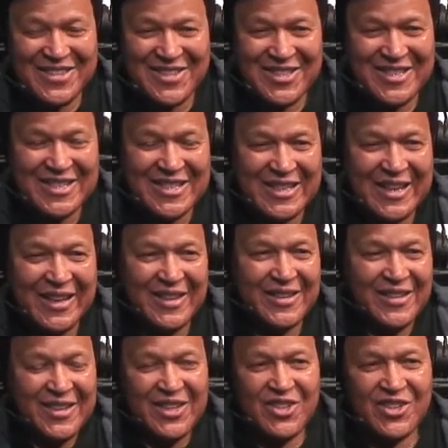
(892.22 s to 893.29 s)
She said
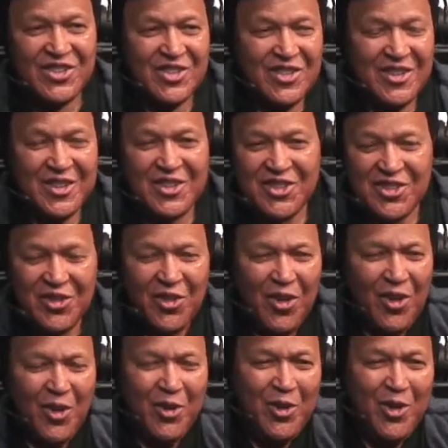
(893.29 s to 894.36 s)
she and all
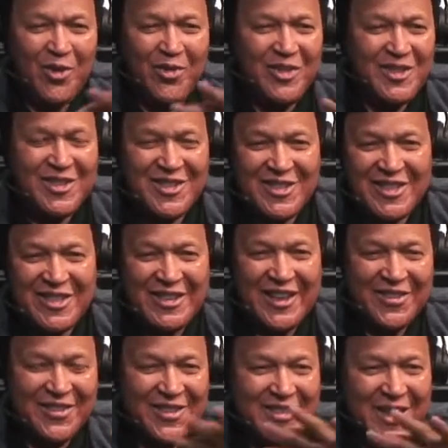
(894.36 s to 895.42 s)
her girlfriends are sitting
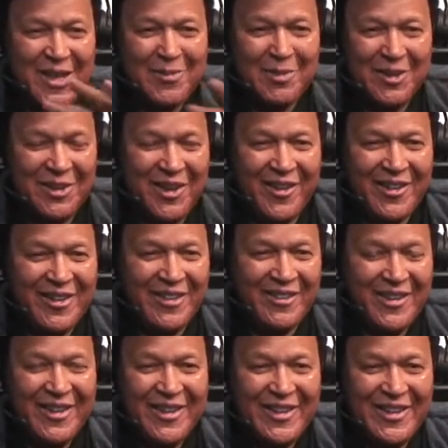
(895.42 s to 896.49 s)
at the table there, and they're
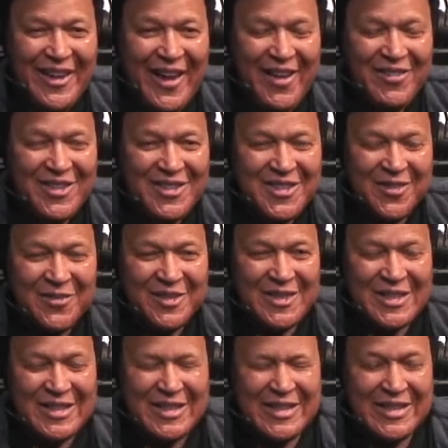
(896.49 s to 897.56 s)
having something
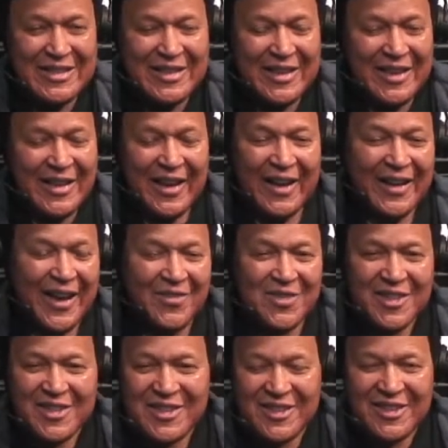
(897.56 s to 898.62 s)
to eat. And I'm
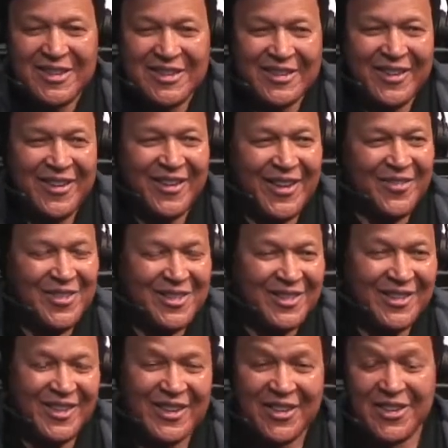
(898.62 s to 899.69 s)
just sitting there, and I'm just
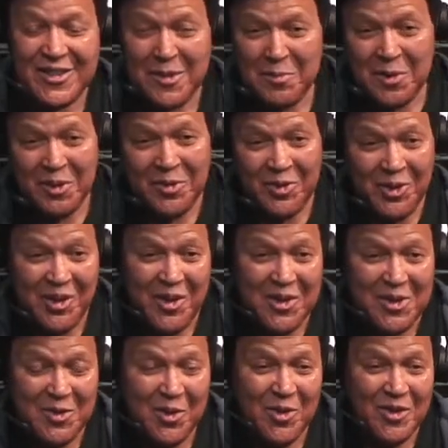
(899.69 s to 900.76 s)
looking because they're beautiful
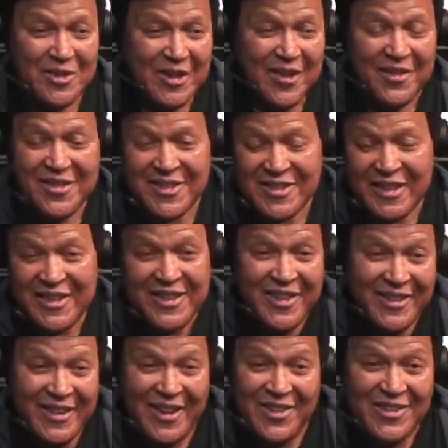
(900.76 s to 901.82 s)
girls, of course. And I didn't say
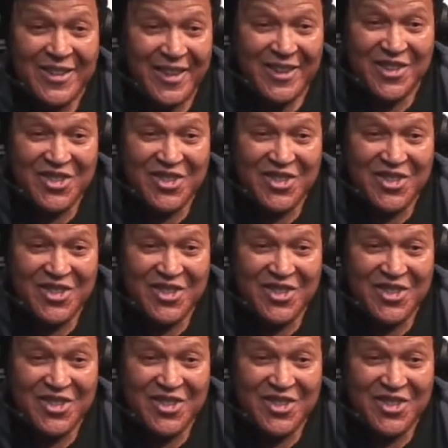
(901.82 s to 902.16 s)
nothing. I was kind